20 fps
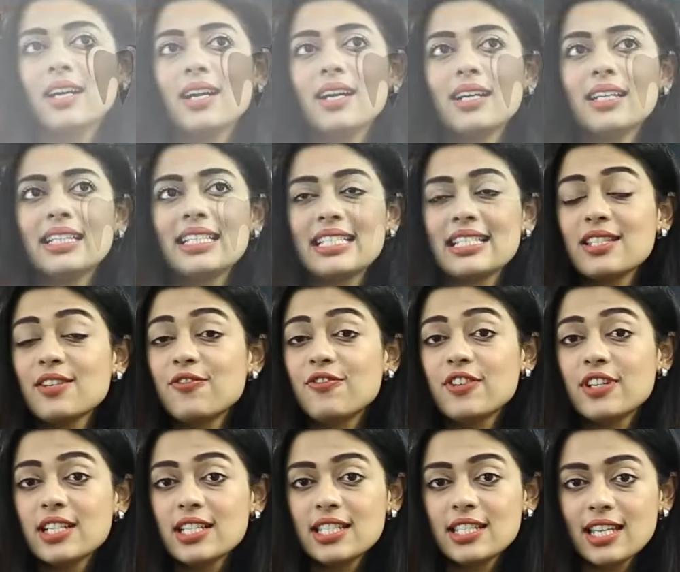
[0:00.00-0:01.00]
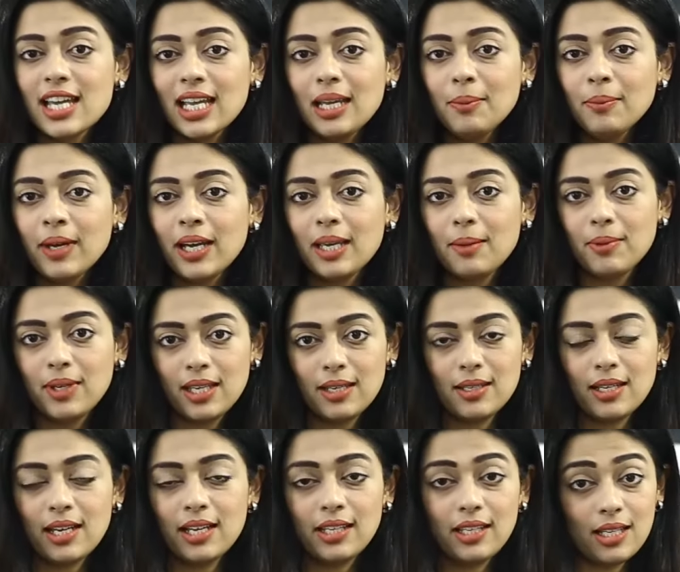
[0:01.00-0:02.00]
Uh, this is the first time I'm
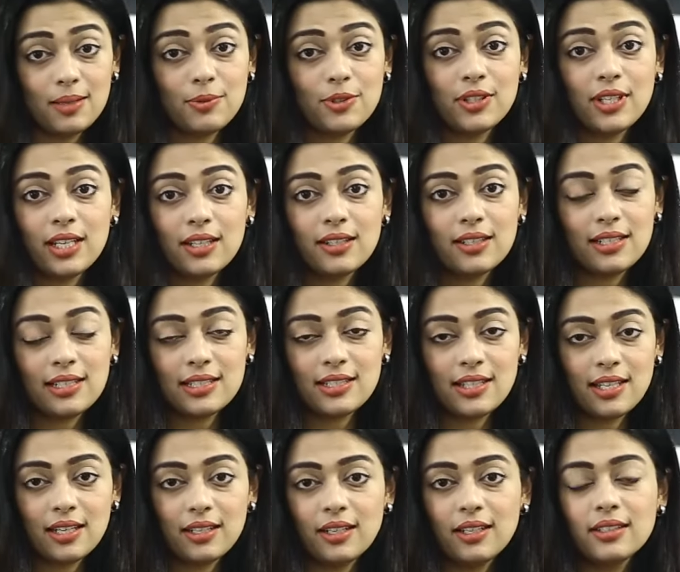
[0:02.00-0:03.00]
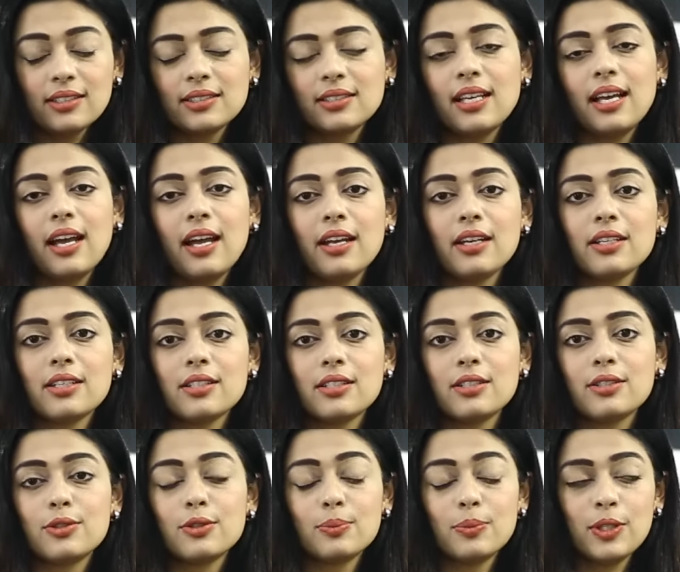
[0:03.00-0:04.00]
here, I came to Dental Aesthetics,
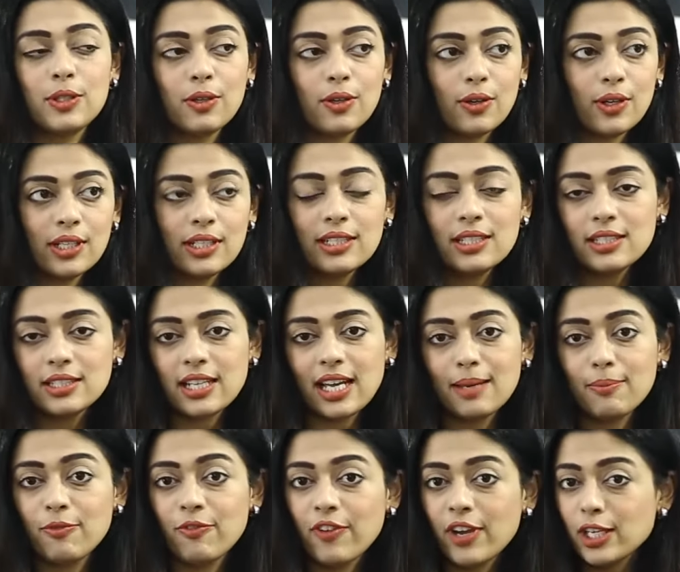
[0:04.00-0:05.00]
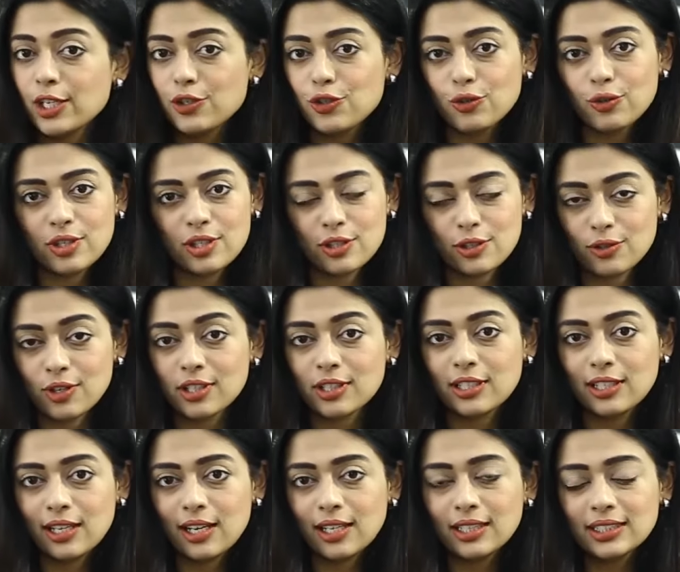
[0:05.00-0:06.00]
and to be honest, I'm very sure it's
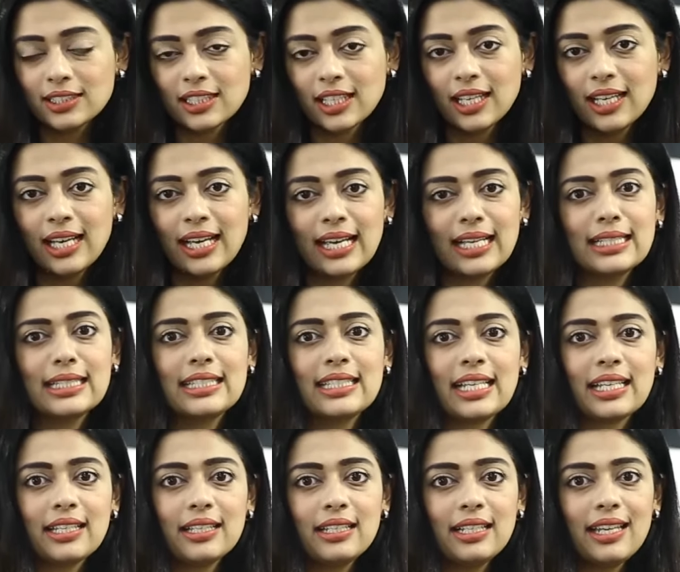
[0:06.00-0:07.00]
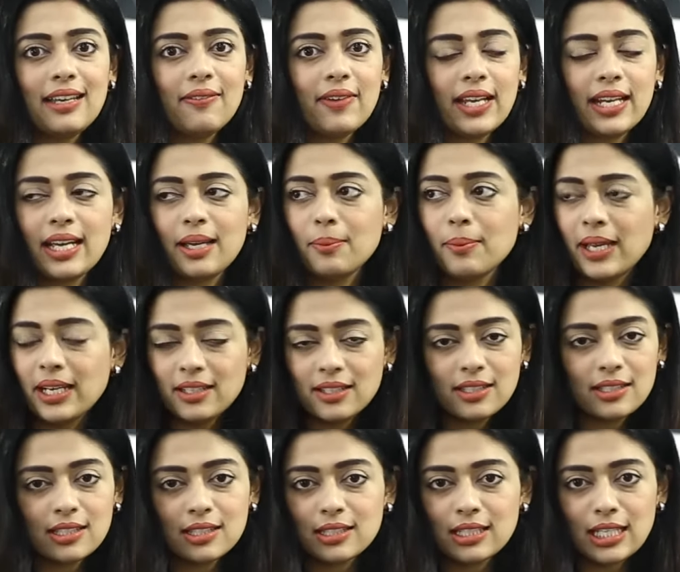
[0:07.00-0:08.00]
not the last. And secondly, when I
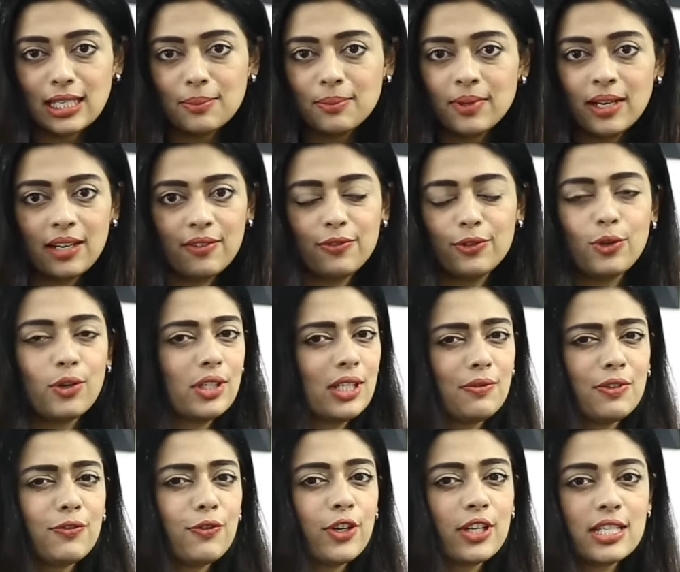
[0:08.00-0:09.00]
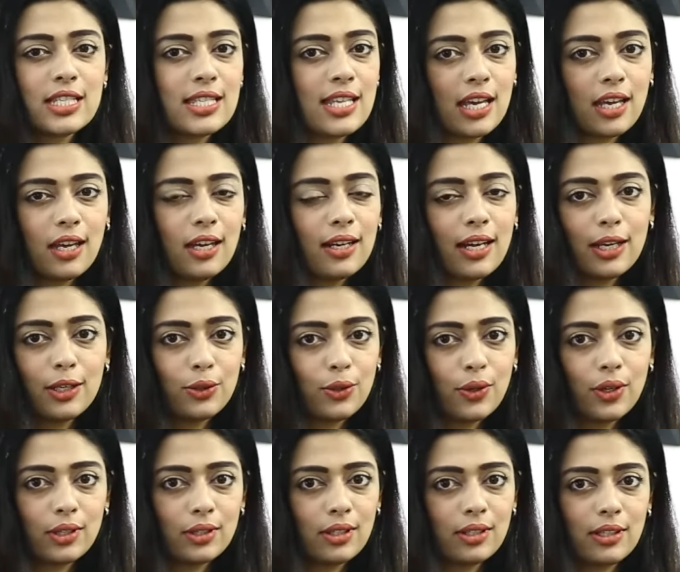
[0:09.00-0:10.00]
met with the team, not even for a second I
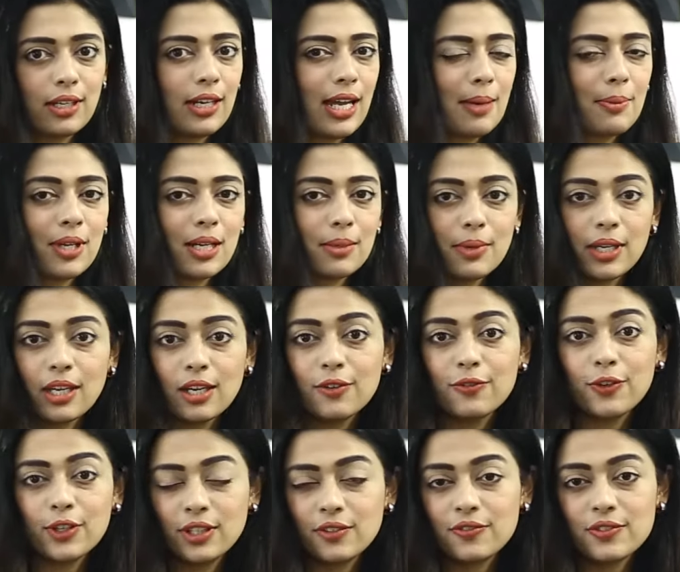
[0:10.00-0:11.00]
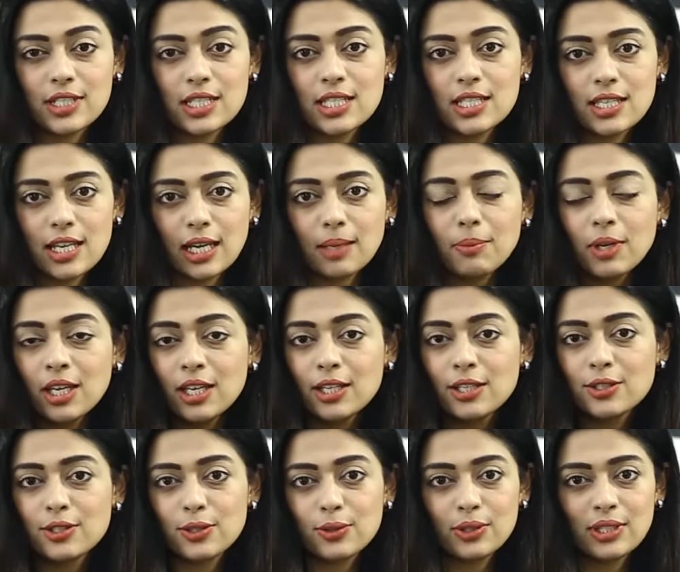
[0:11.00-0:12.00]
thought that I'm coming here for the first time.
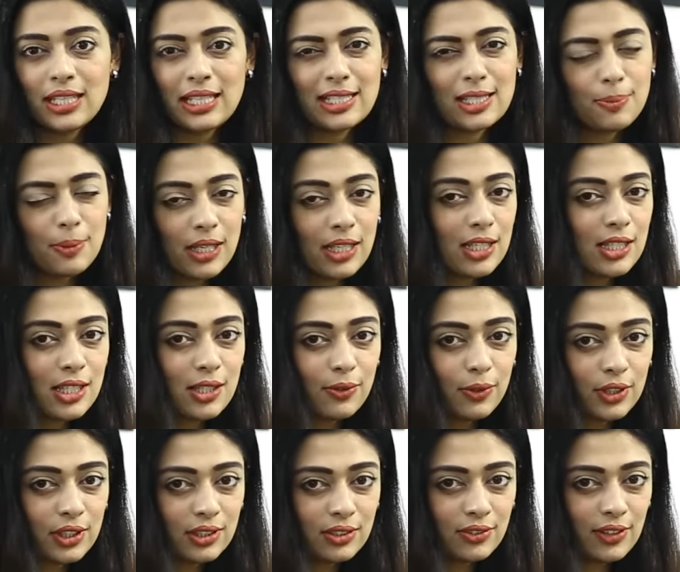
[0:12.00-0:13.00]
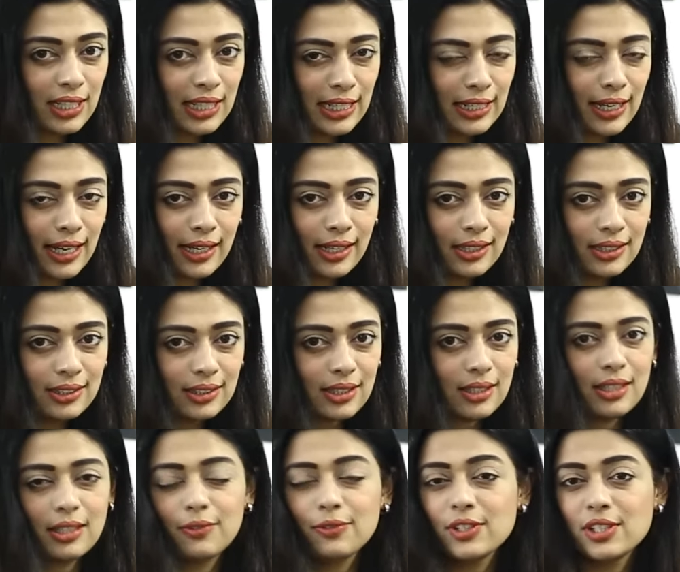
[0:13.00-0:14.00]
So the experience was really nice,
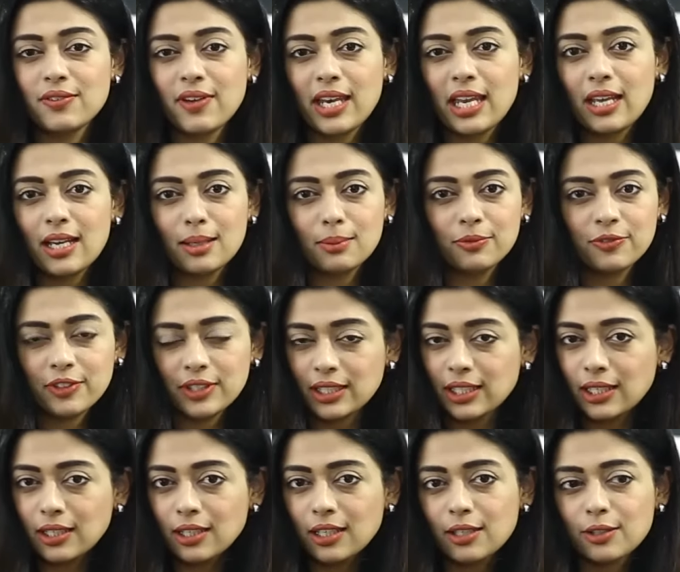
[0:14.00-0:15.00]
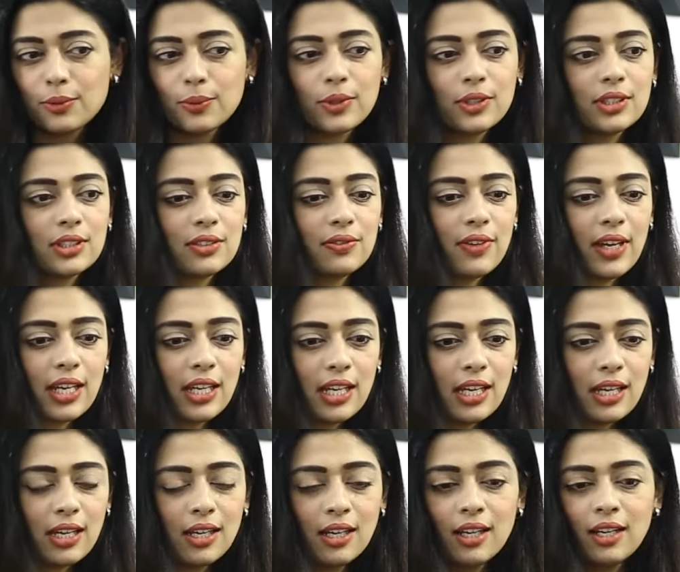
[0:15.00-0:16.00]
it was very comforting, it was
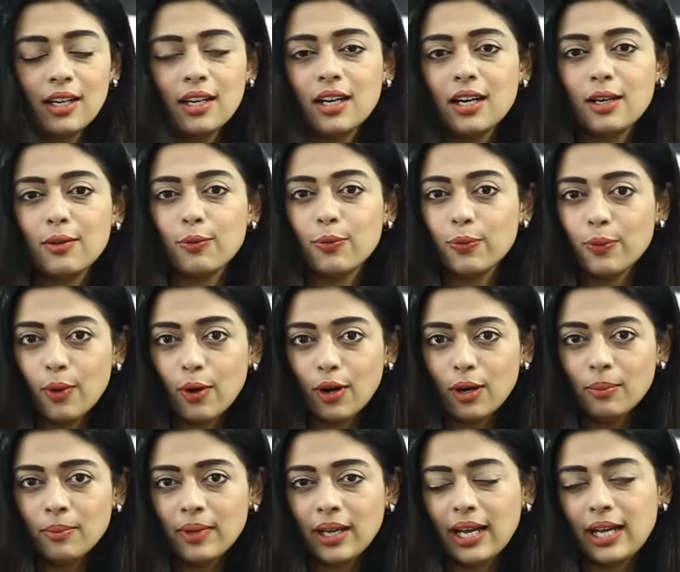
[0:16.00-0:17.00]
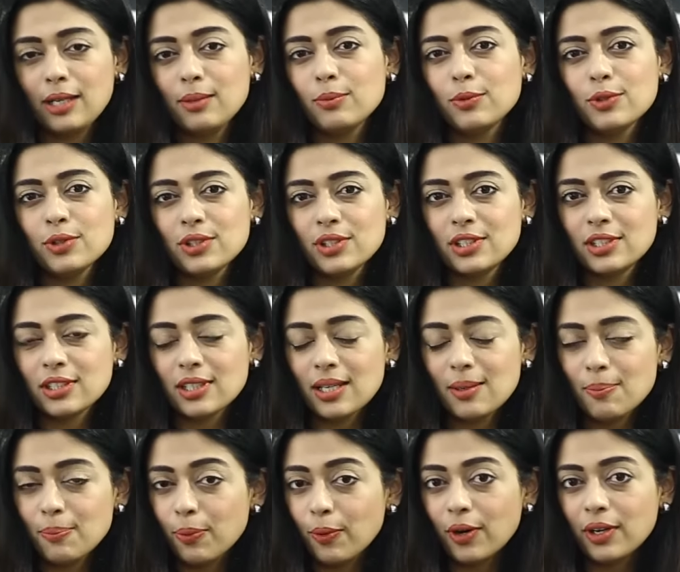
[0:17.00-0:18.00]
very Uh, warm, and most
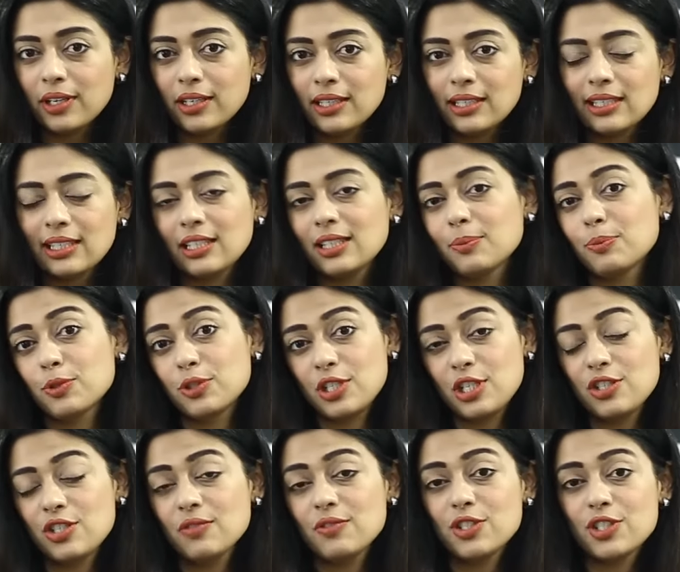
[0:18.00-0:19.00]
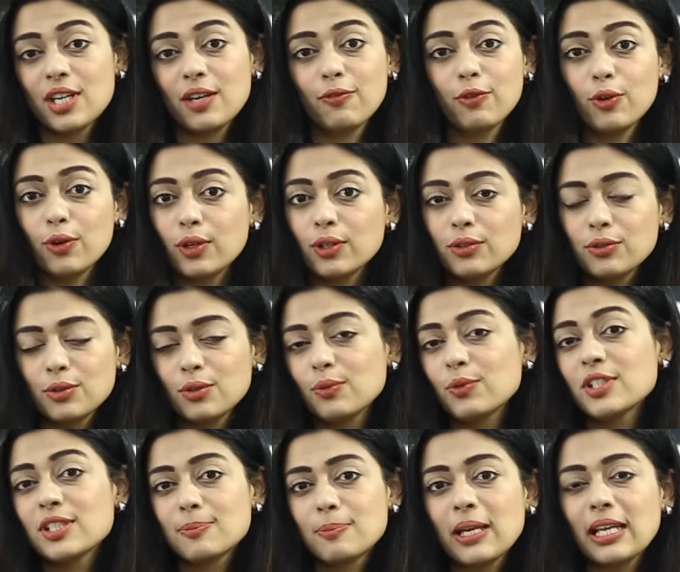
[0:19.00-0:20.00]
importantly the procedure which I've gone through
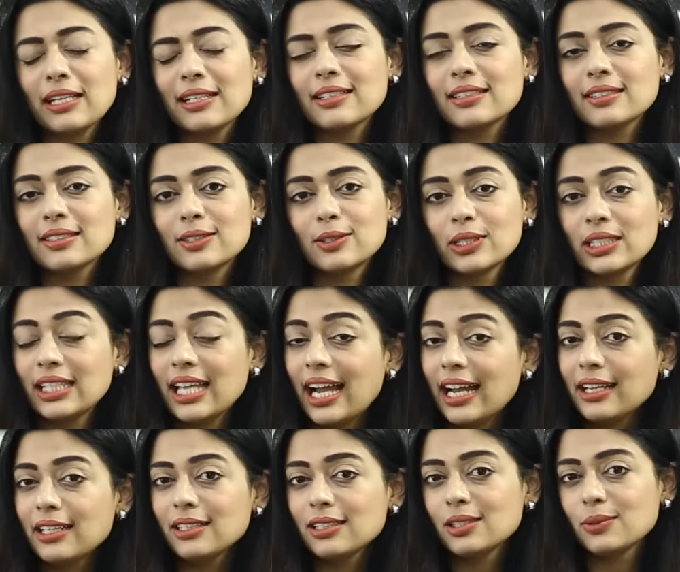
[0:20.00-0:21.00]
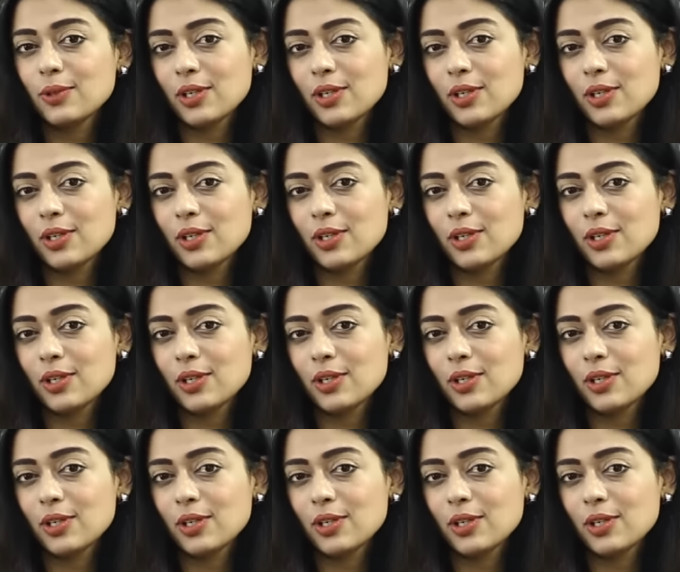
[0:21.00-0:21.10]
was painless. So that is